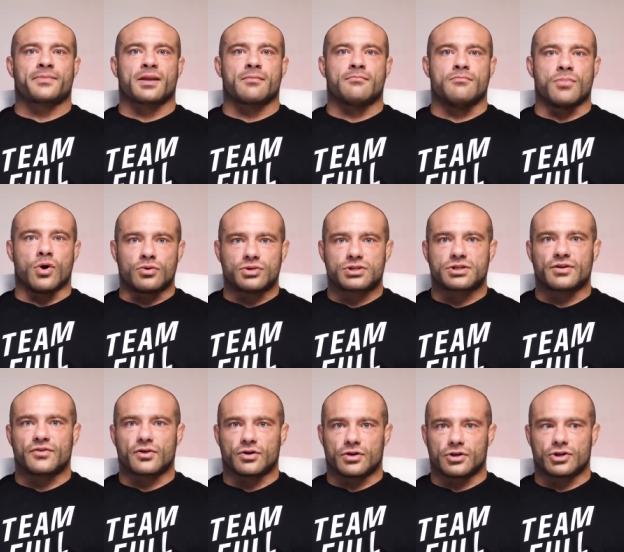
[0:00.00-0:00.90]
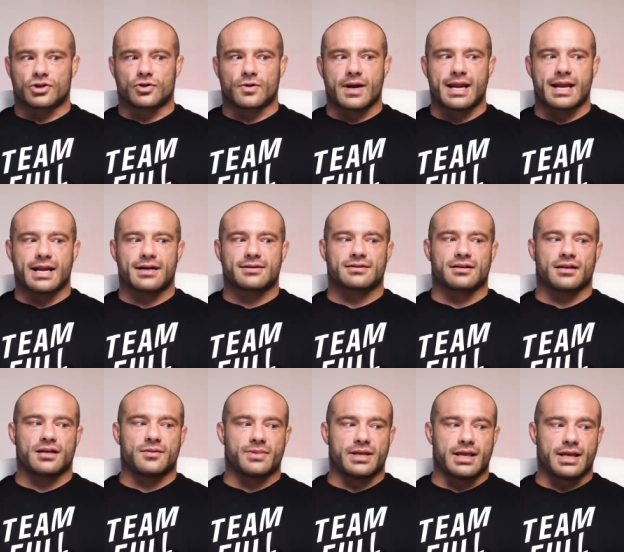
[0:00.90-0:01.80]
most of your good training is
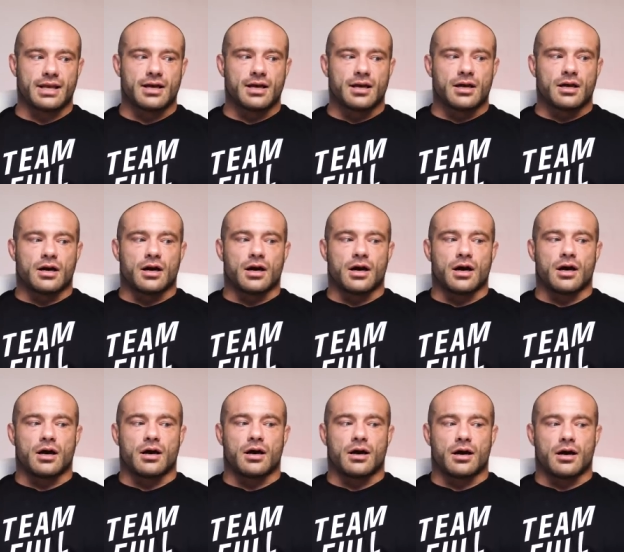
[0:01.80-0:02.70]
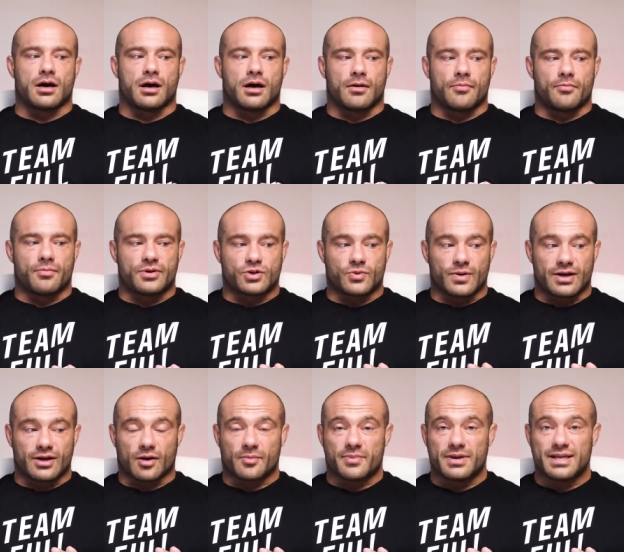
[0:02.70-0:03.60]
going to be uh, uh,
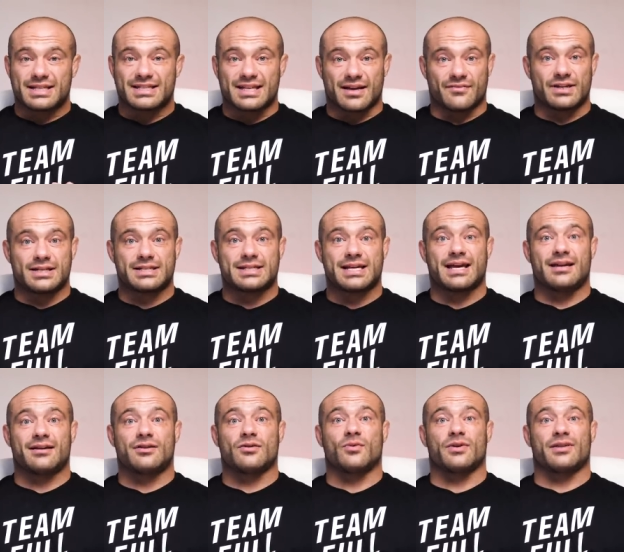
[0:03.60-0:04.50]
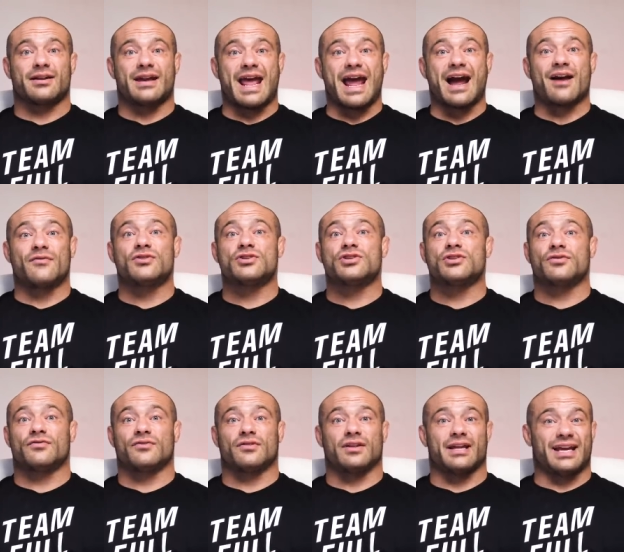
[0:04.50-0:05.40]
between RP 7 and 10 with an average
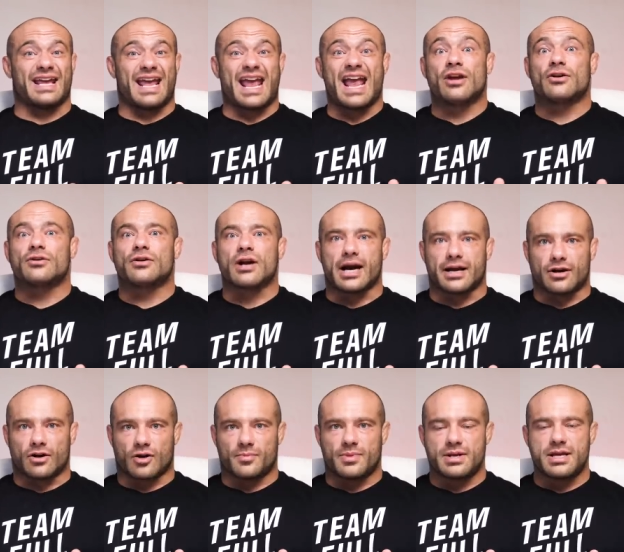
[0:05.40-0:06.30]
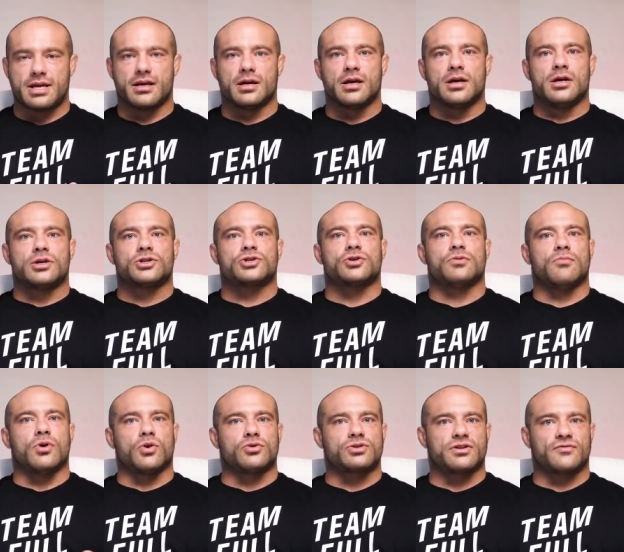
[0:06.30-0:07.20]
of like 8 or 9 RP. So
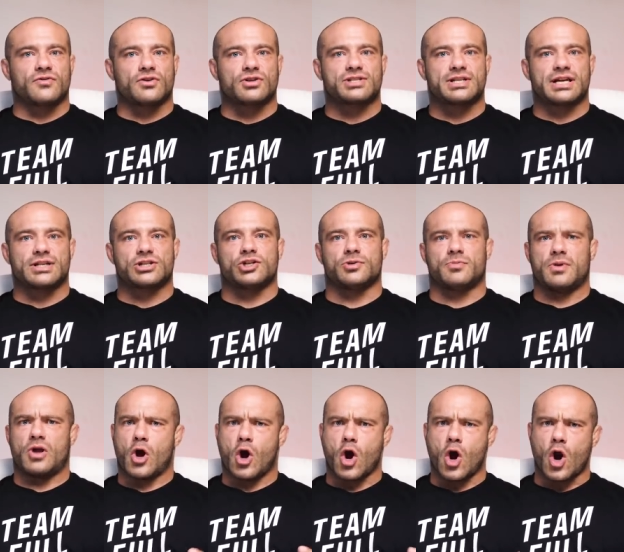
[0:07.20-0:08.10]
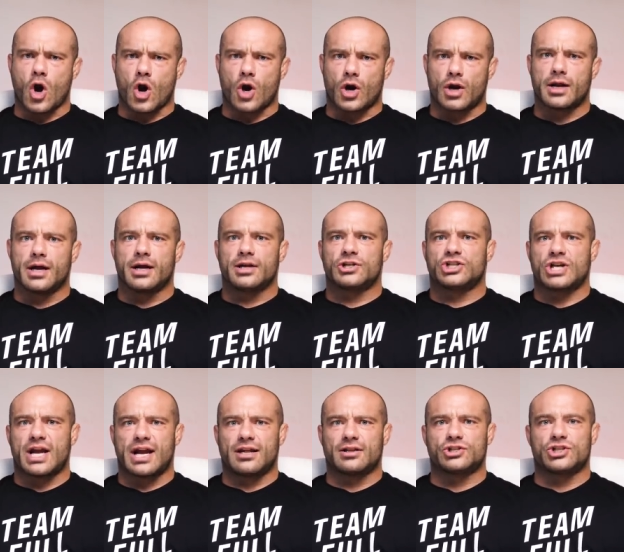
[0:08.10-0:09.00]
most of your sets should be hard,
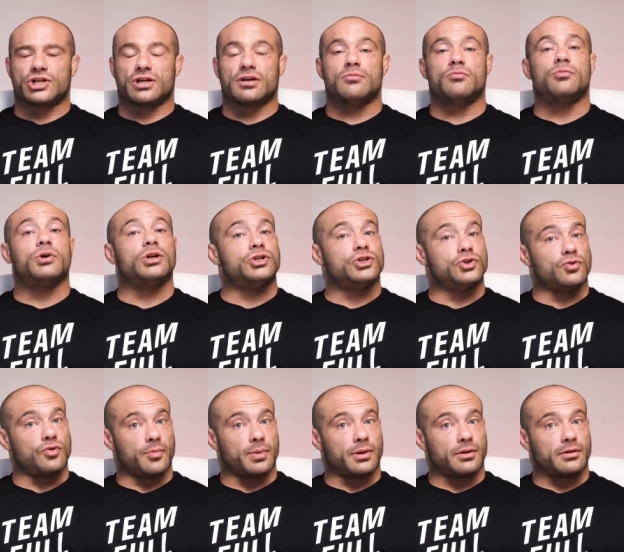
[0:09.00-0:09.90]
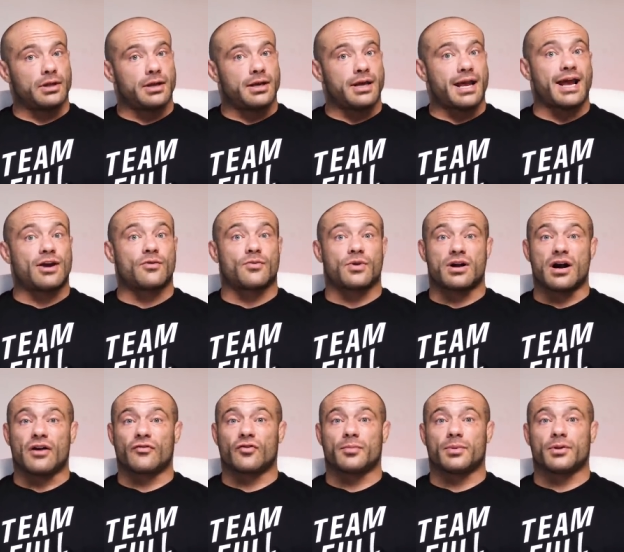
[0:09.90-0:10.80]
challenging, but doable and
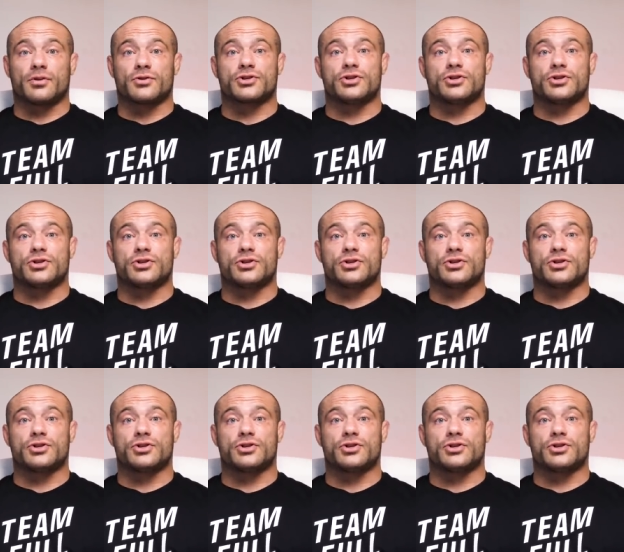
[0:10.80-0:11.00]
recoverable